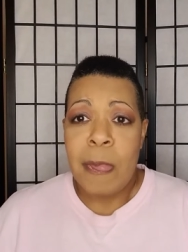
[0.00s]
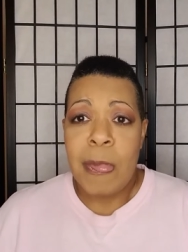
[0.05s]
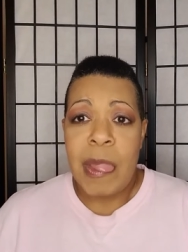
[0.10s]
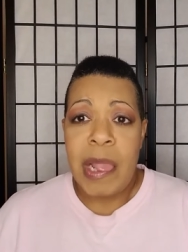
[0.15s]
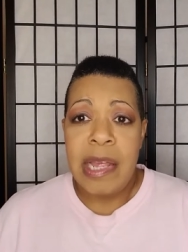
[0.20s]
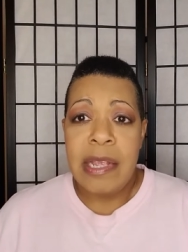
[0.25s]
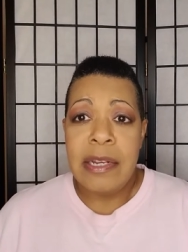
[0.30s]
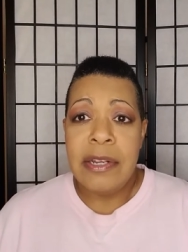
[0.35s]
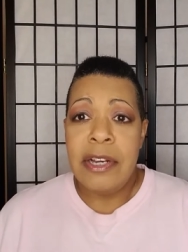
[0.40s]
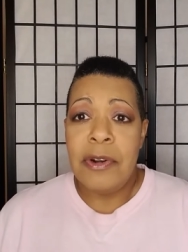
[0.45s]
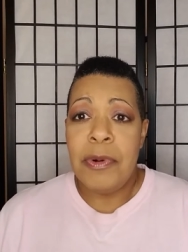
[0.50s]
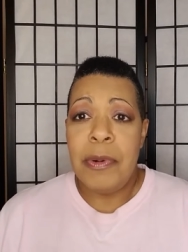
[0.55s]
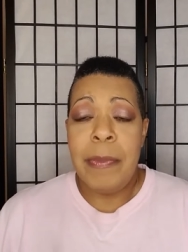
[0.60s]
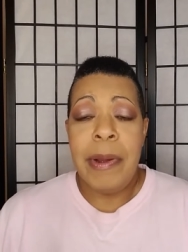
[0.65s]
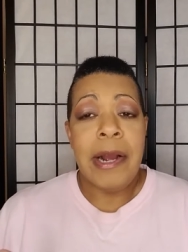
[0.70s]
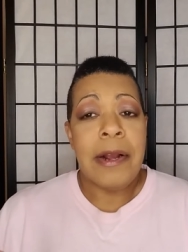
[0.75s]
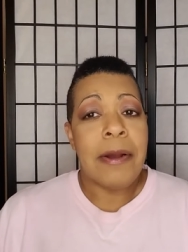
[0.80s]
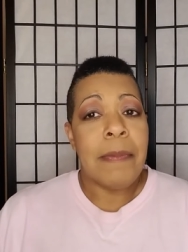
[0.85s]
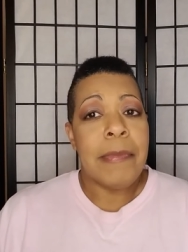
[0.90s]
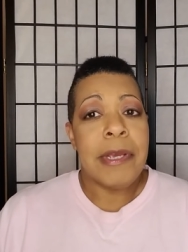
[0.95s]
you know, when
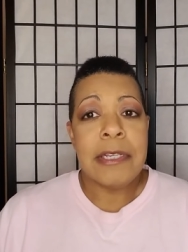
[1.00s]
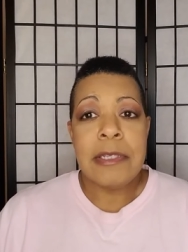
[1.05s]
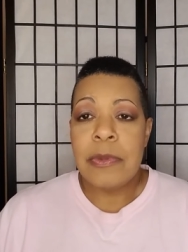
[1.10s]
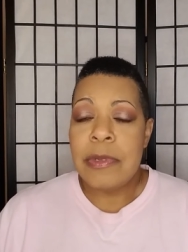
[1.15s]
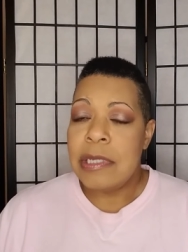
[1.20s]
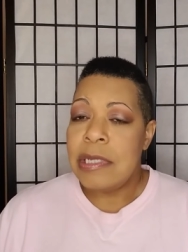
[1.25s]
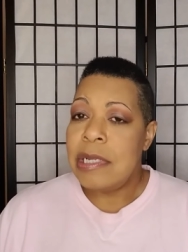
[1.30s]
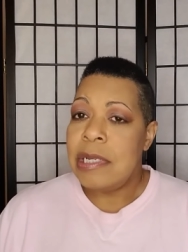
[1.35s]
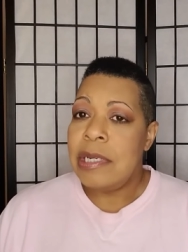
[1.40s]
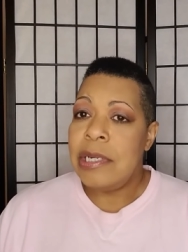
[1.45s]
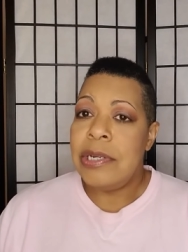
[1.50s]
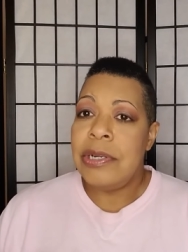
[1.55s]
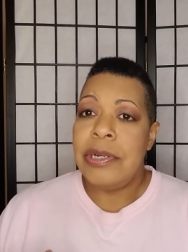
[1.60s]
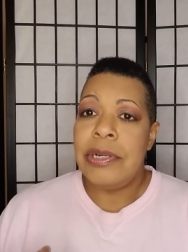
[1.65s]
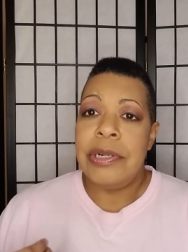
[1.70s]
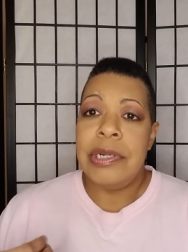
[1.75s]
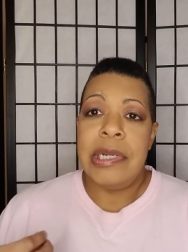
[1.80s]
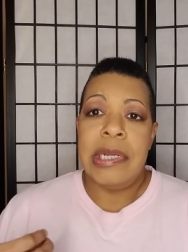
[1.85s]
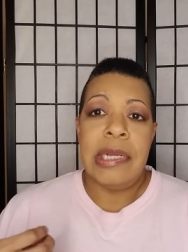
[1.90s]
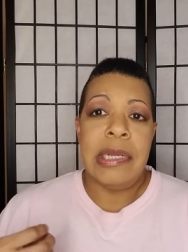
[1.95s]
Malcolm X was
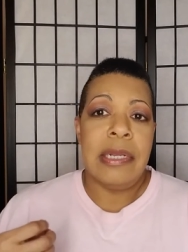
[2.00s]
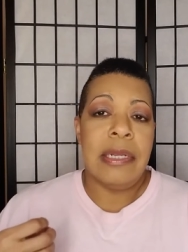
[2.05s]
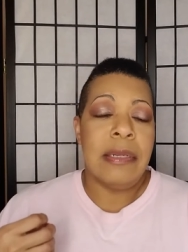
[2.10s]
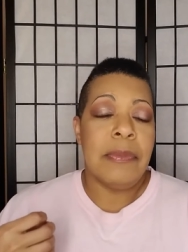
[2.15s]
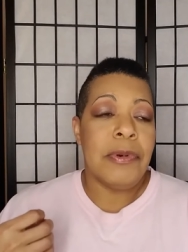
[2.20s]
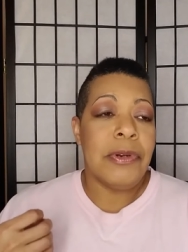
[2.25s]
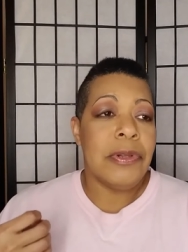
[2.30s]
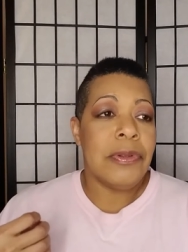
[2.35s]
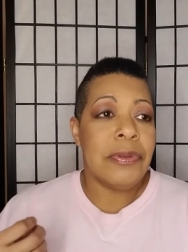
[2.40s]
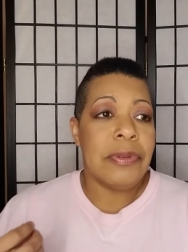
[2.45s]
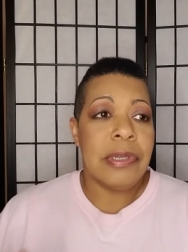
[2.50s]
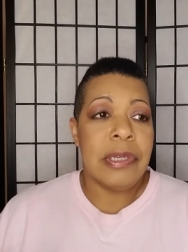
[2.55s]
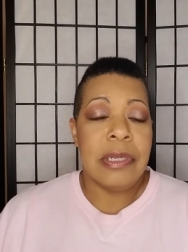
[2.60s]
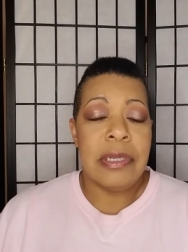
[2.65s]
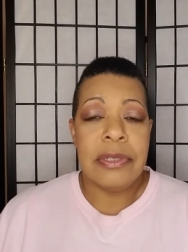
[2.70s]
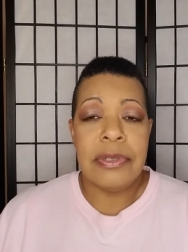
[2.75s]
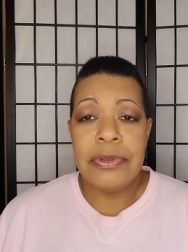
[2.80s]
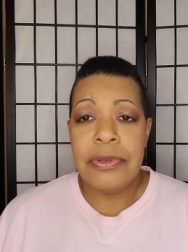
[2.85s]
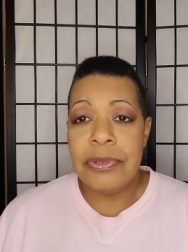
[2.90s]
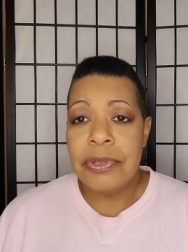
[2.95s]
here and Martin Luther
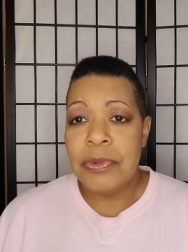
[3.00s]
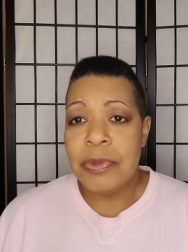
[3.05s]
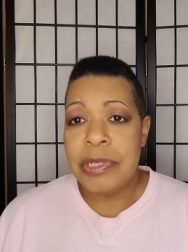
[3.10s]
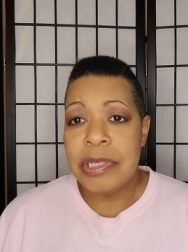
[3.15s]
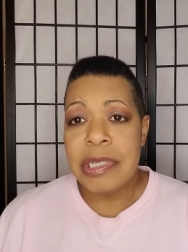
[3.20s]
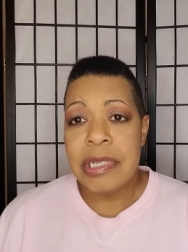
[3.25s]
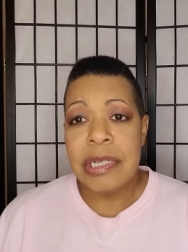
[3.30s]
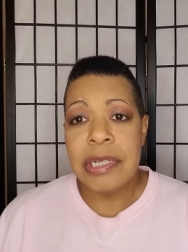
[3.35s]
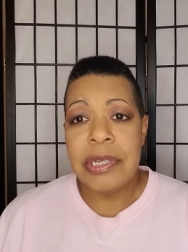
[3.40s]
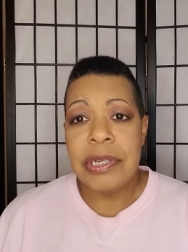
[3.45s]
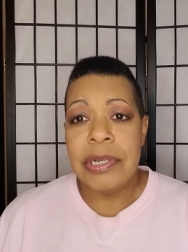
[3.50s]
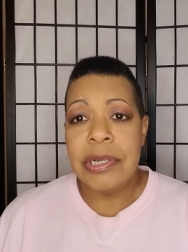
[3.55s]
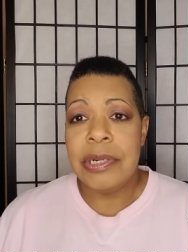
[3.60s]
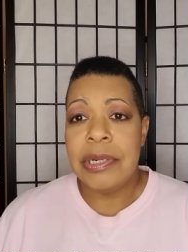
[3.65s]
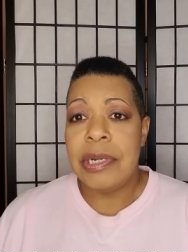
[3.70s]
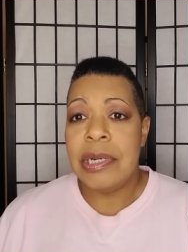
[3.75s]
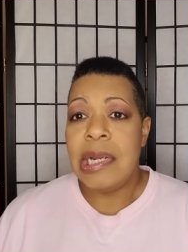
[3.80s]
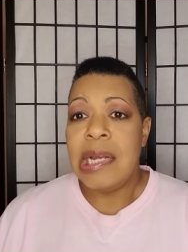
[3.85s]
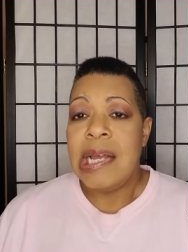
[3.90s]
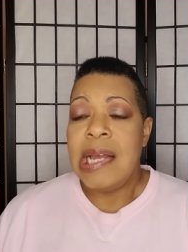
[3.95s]
King Junior was
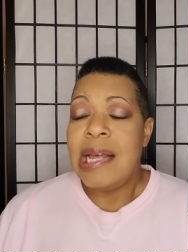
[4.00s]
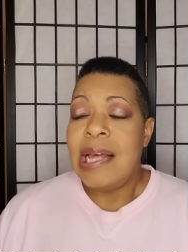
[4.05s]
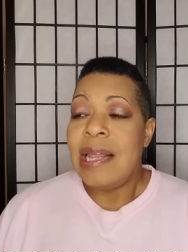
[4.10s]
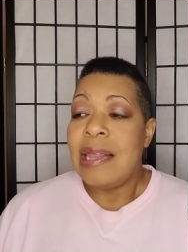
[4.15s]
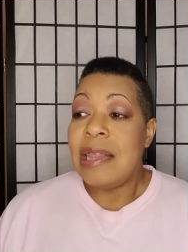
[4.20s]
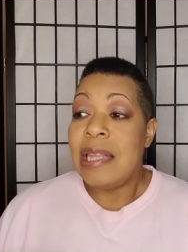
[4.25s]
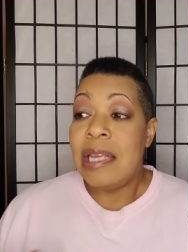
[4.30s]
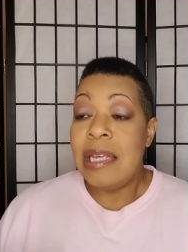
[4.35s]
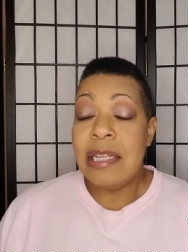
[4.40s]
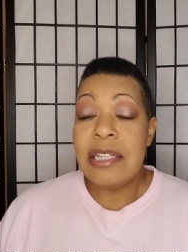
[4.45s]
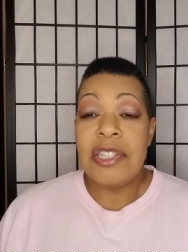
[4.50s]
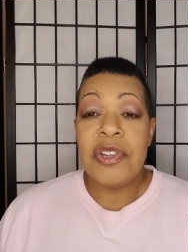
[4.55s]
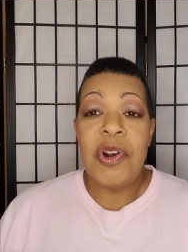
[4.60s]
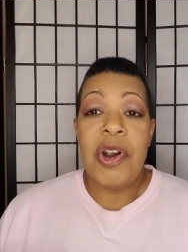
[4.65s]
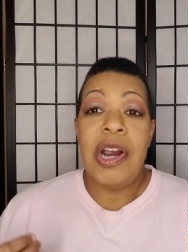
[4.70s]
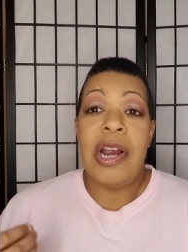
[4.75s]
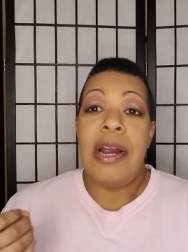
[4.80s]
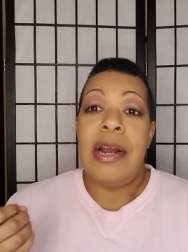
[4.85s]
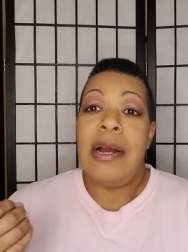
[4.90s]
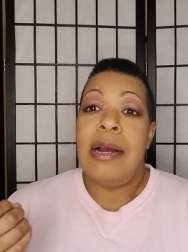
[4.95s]
here, things
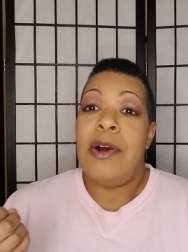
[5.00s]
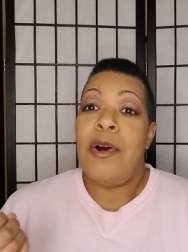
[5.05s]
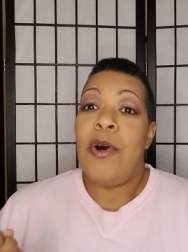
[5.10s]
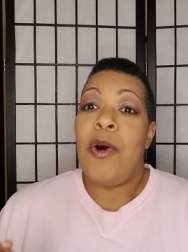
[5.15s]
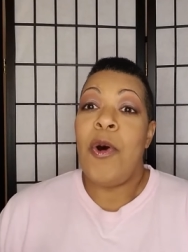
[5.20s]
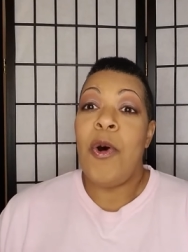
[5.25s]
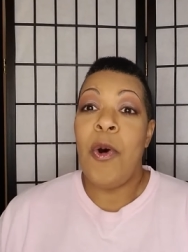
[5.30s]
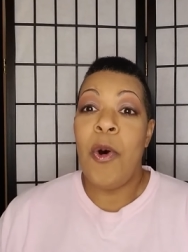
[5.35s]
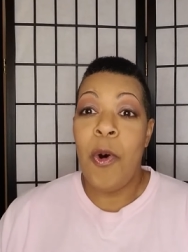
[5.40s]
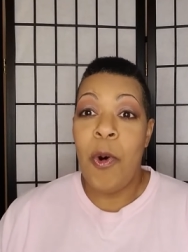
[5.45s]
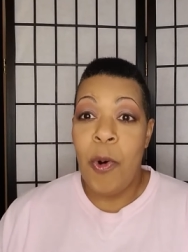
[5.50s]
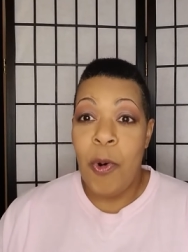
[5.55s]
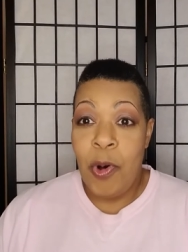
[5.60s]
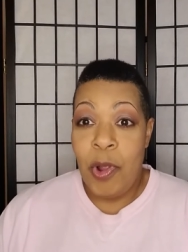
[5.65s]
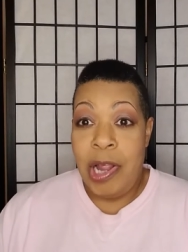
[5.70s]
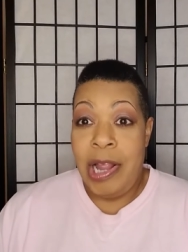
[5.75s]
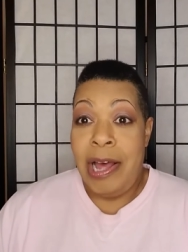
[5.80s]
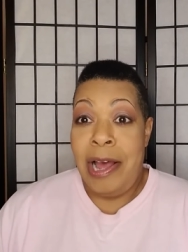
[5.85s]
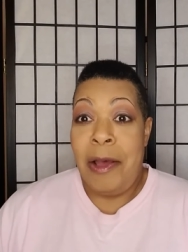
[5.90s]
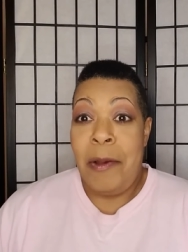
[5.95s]
are a whole
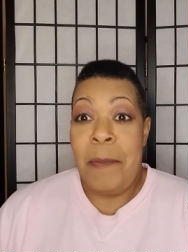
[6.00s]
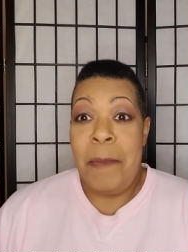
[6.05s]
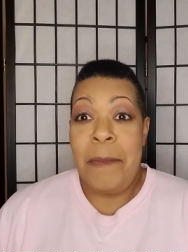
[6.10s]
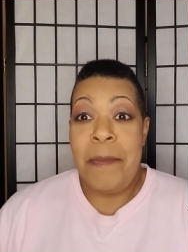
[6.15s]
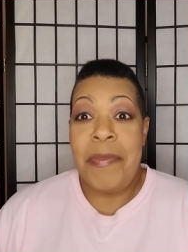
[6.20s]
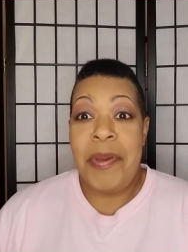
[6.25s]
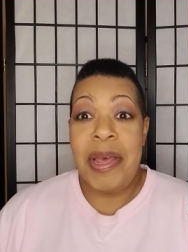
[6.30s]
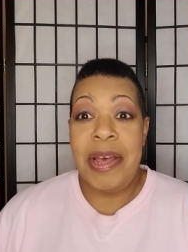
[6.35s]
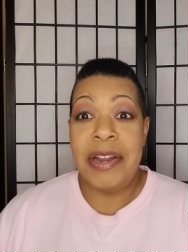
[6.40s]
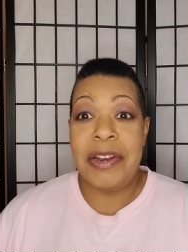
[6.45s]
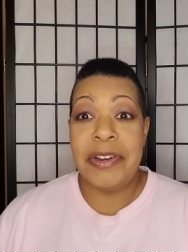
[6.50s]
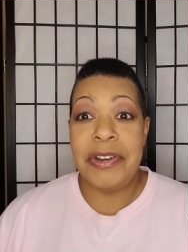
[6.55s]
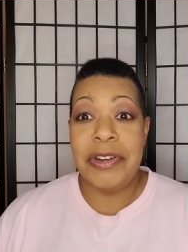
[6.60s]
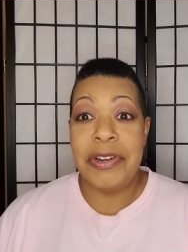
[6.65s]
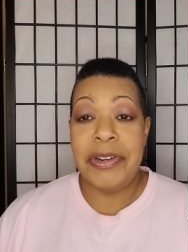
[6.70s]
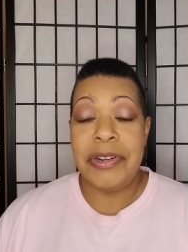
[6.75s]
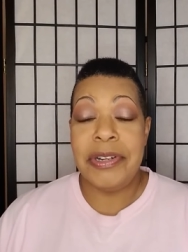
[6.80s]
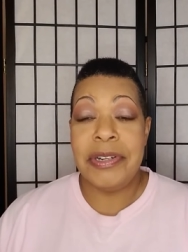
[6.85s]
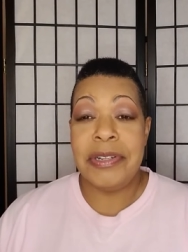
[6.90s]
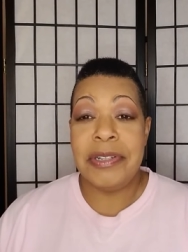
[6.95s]
lot
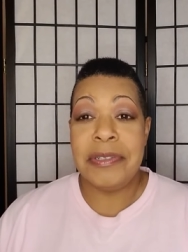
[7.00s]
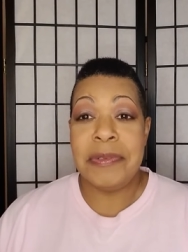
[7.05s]
better